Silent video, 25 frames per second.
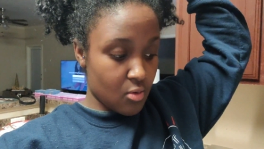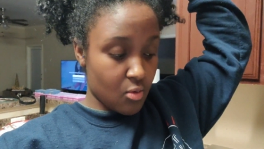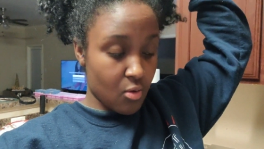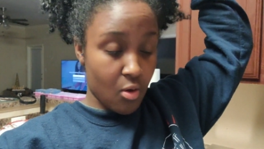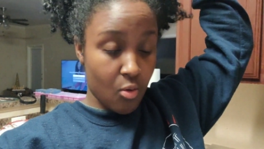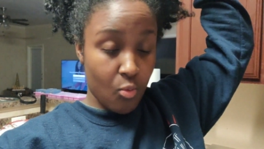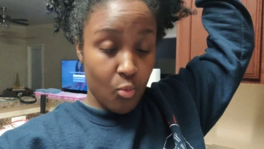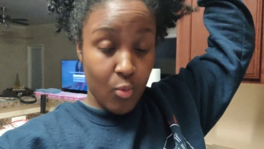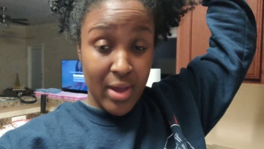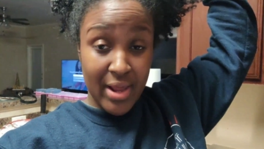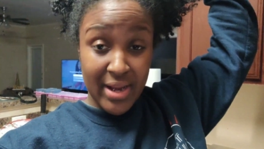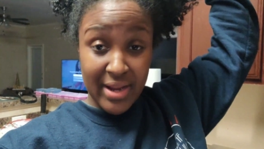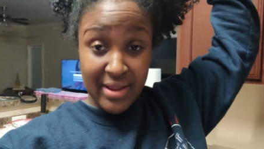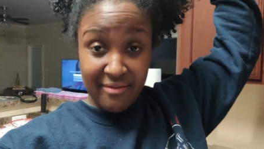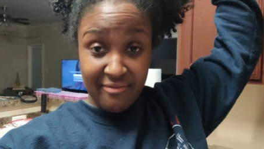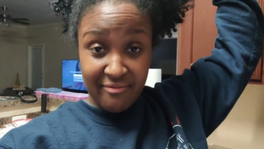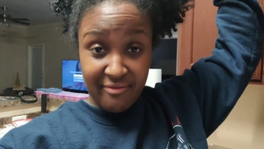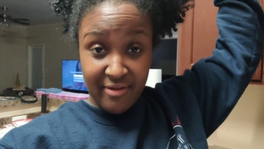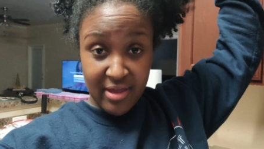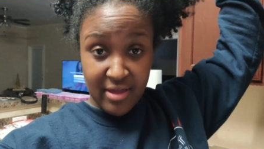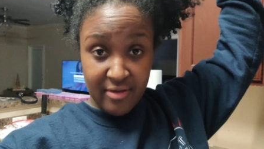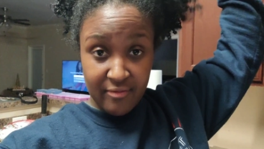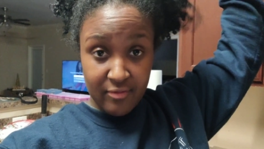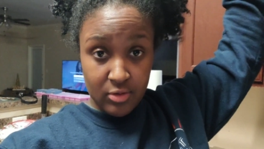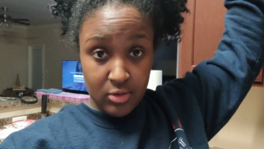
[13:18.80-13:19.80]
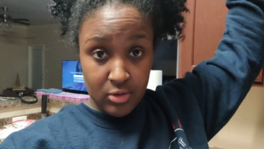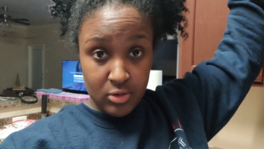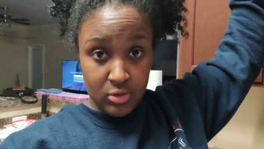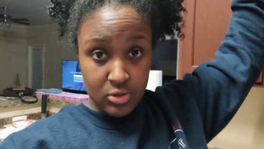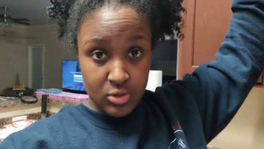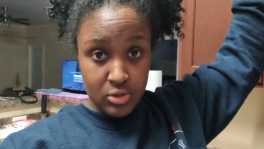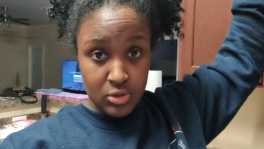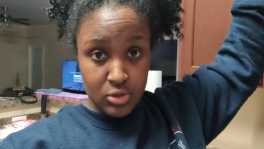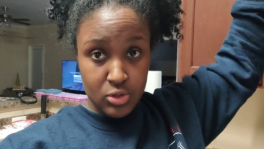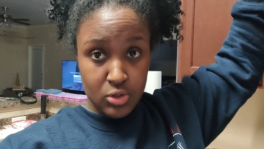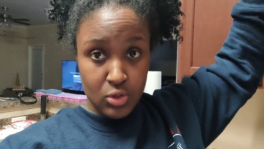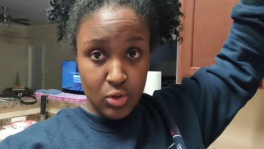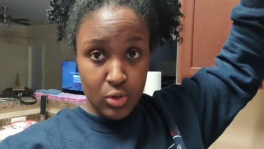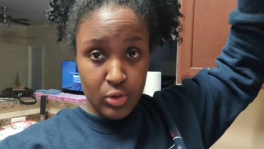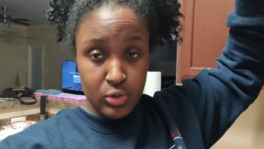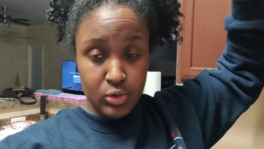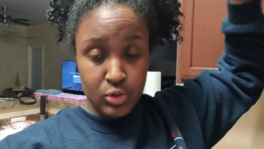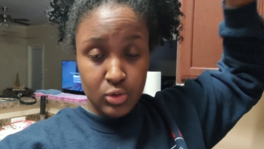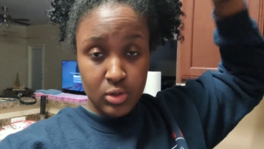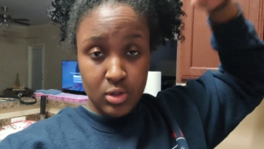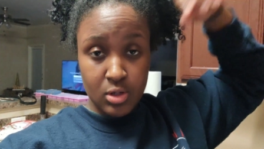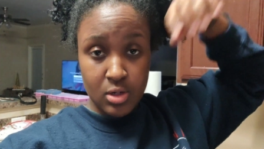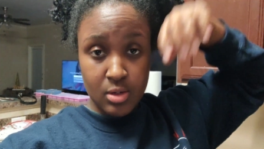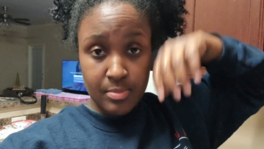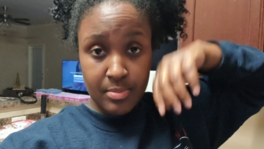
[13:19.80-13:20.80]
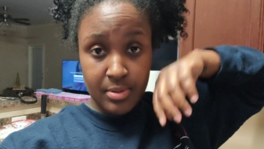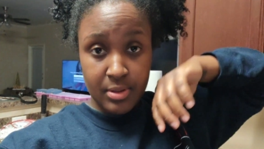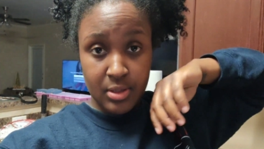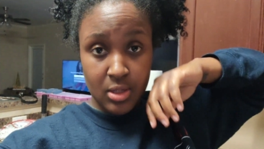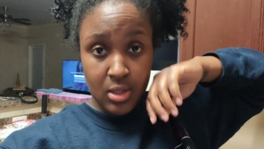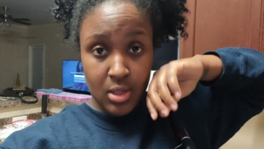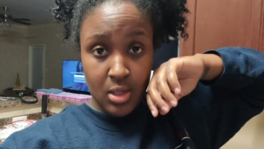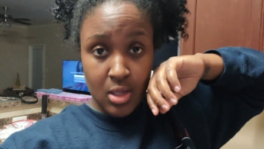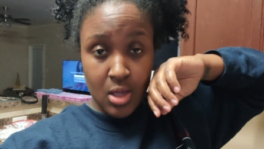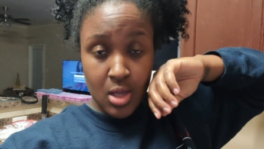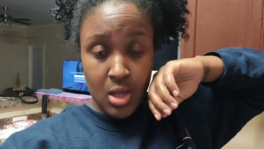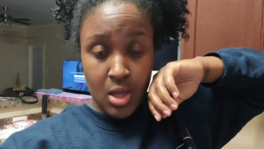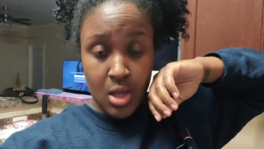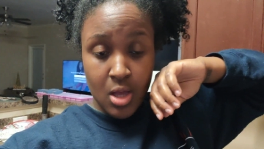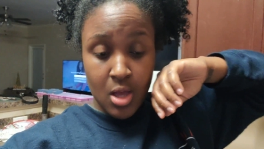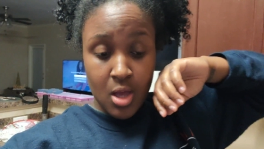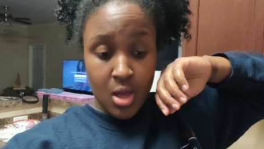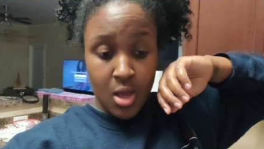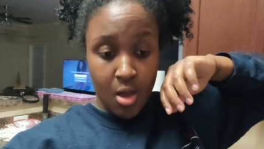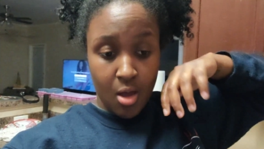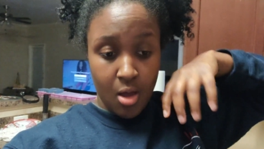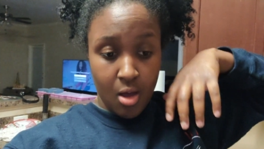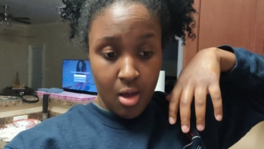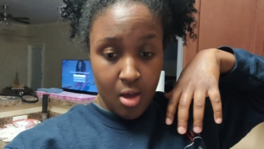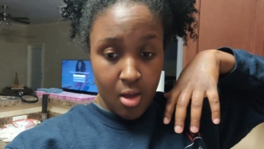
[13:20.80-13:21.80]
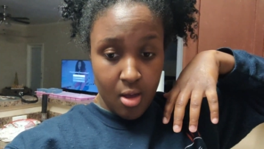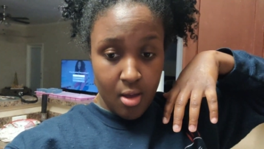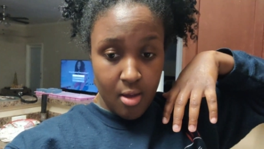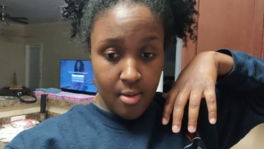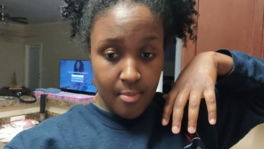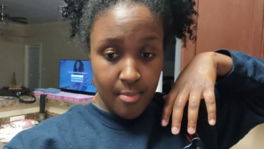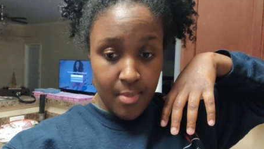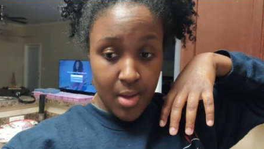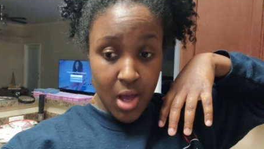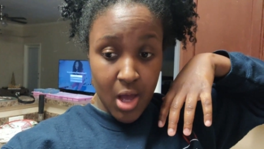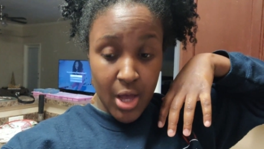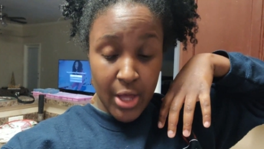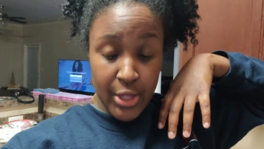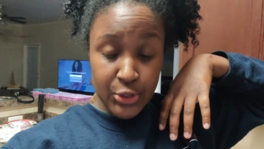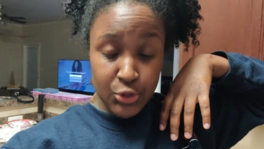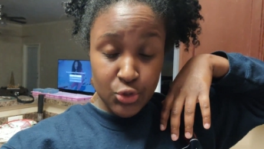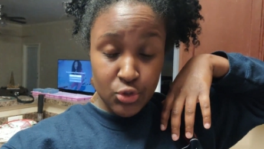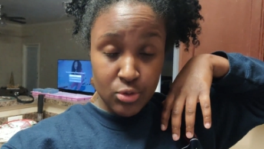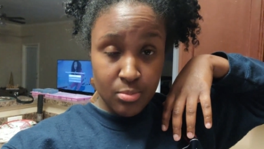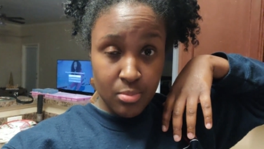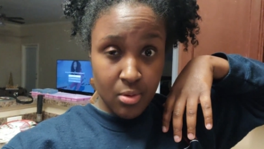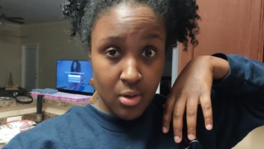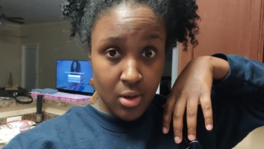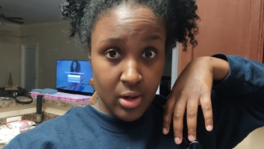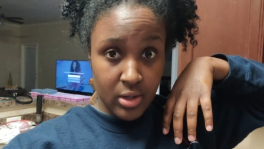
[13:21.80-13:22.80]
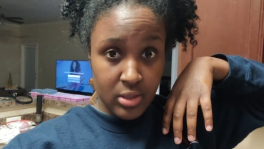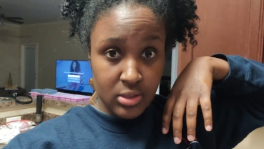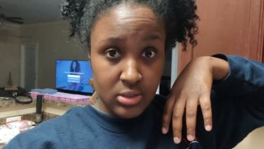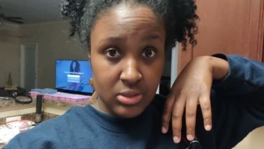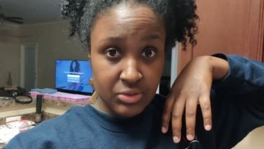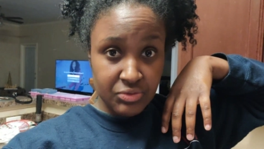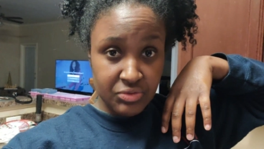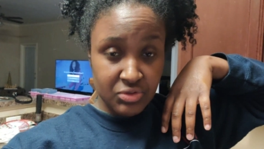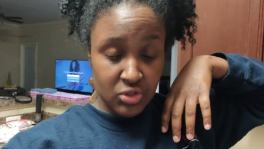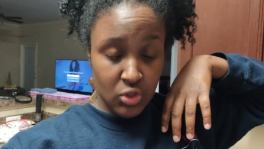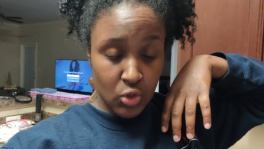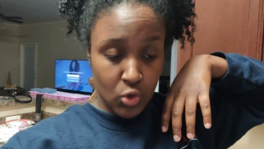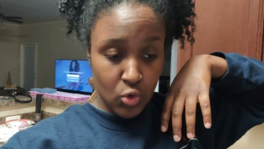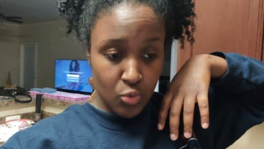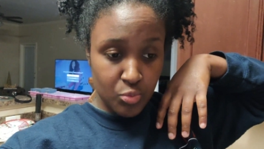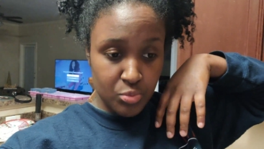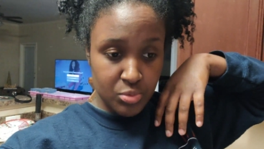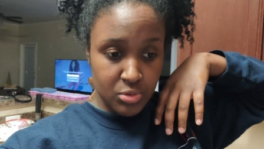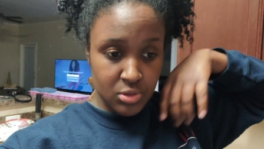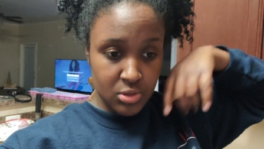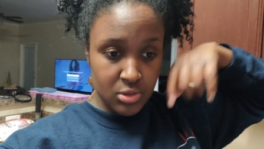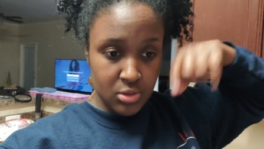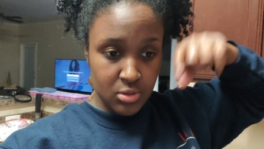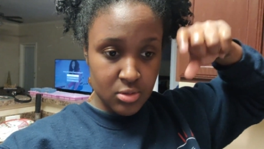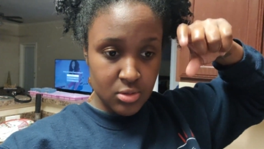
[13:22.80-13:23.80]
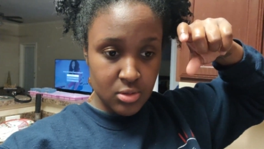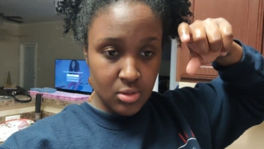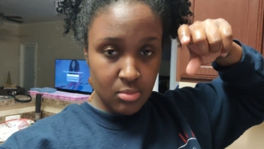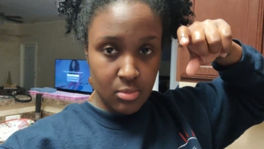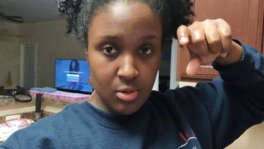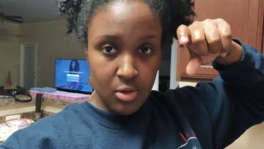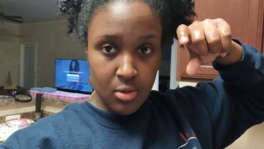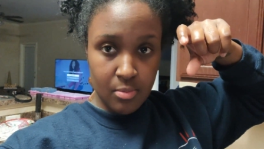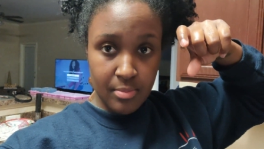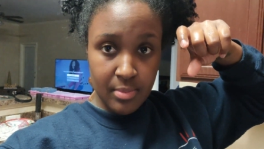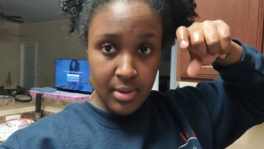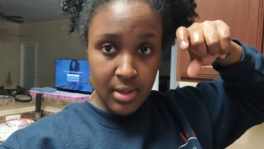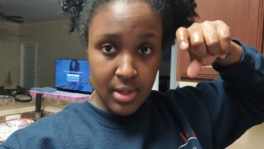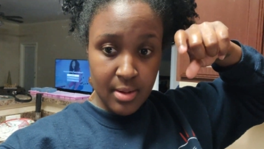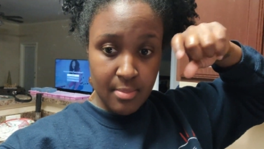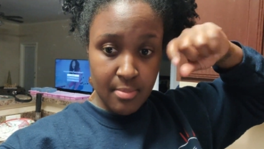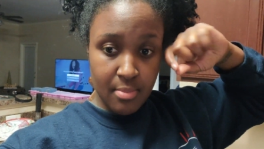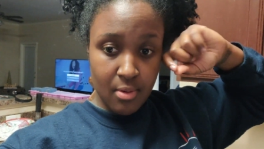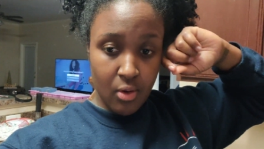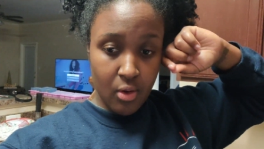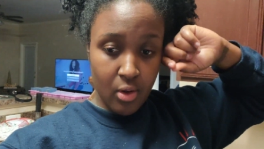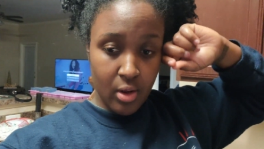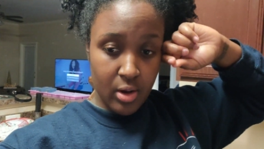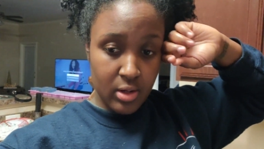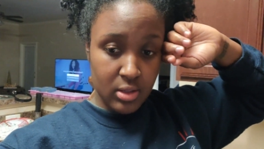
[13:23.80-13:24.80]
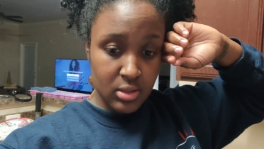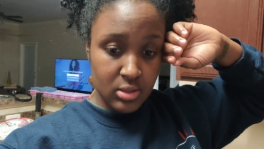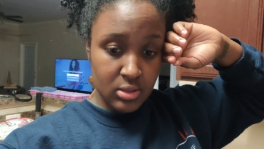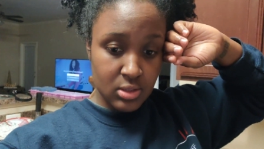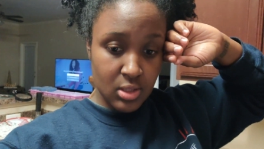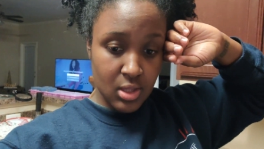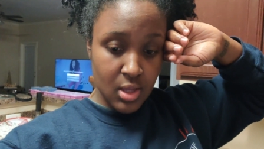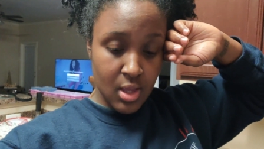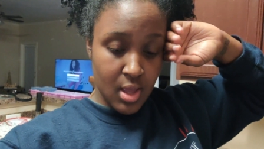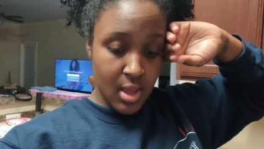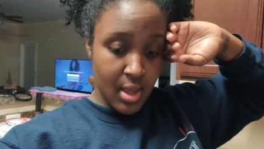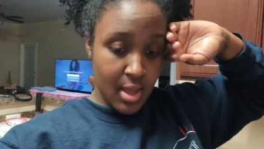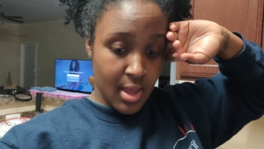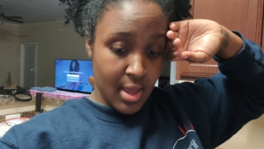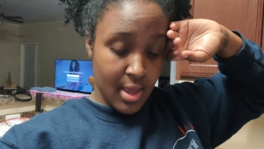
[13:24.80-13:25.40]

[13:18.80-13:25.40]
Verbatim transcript: uh, wedding favors. So it's going to be um, 100 bars of soaps, some little mini bars.